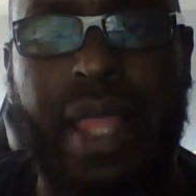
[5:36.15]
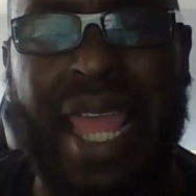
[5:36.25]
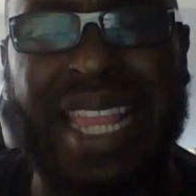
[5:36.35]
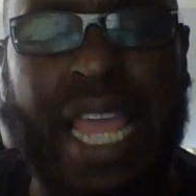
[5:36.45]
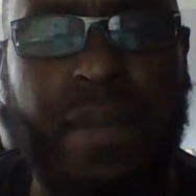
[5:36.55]

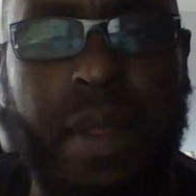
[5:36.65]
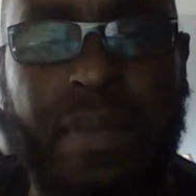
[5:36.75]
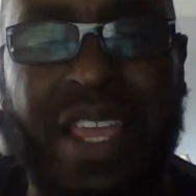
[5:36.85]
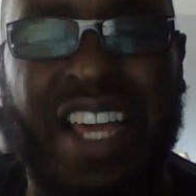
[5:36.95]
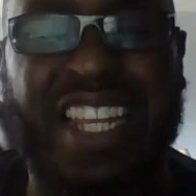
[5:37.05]
And they may
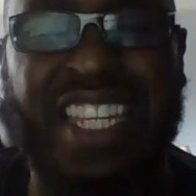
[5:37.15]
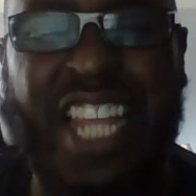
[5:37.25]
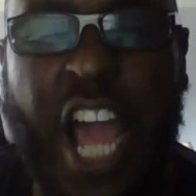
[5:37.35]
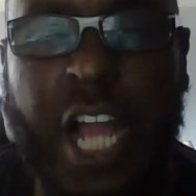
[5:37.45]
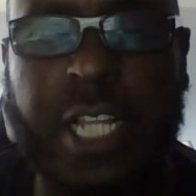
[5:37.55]
be a
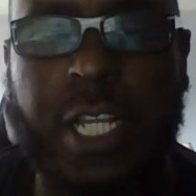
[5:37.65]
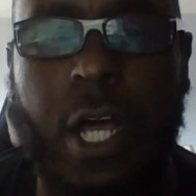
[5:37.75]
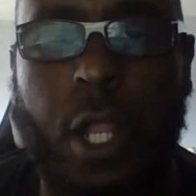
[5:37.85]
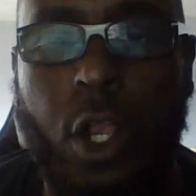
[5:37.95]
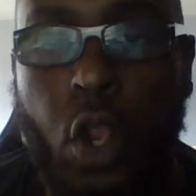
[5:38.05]
doctor,
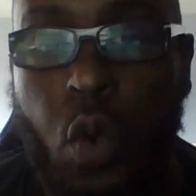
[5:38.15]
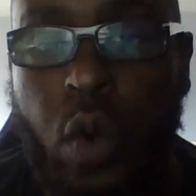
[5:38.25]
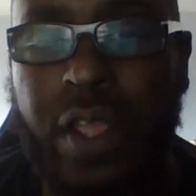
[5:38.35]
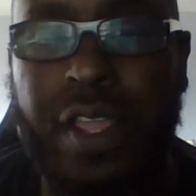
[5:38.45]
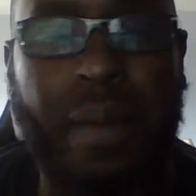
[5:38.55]
a
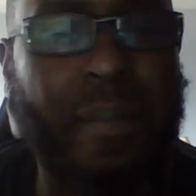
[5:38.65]
lawyer,